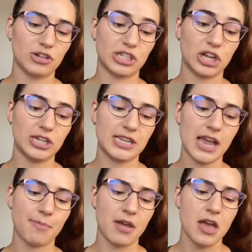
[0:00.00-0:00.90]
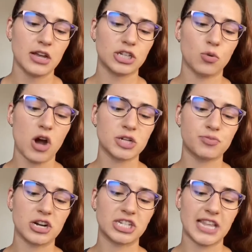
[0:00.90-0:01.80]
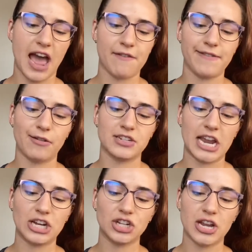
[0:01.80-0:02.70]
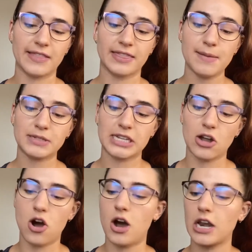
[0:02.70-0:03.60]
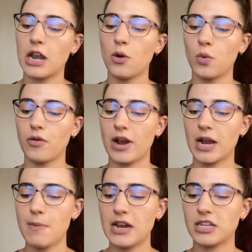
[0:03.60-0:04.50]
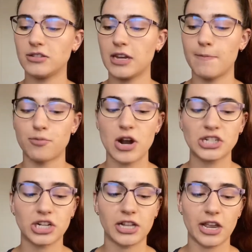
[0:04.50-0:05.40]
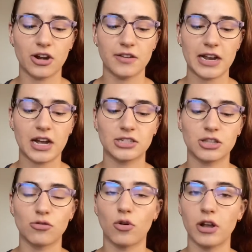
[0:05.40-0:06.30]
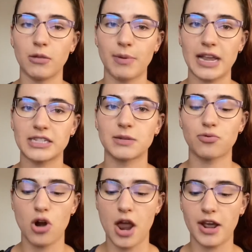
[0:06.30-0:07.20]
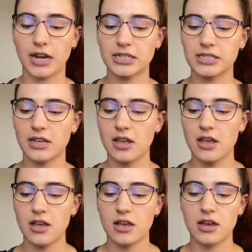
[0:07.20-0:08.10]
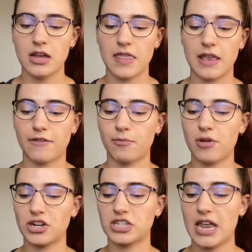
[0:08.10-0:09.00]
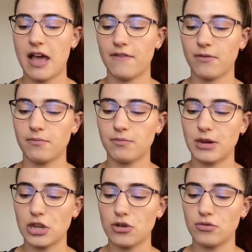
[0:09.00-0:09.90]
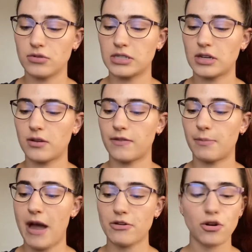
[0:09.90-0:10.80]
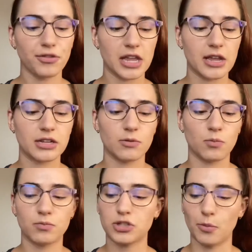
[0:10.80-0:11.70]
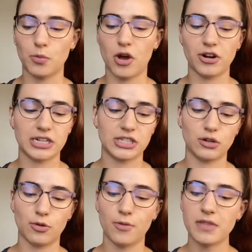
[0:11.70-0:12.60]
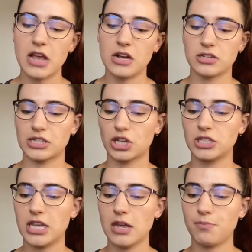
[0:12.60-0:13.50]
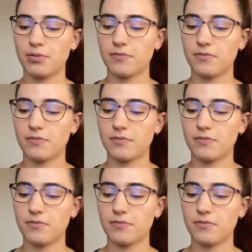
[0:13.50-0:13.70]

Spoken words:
is a good tip, to wash brushes that have foundation and lipstick on, we recommend using a brush cleaner that cuts through oil-based products. And then for brushes that have been used for powder only, soap and water is suitable. So that's a good tip.